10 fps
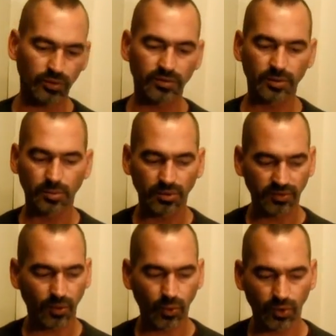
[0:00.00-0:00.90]
ordered from
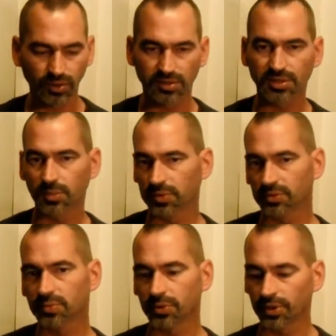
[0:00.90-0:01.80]
before, and their
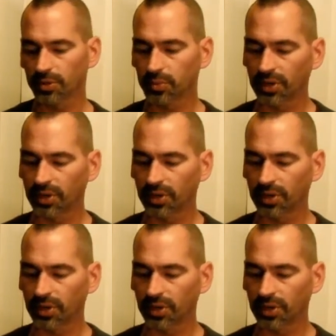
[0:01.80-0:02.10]
shipping's a pretty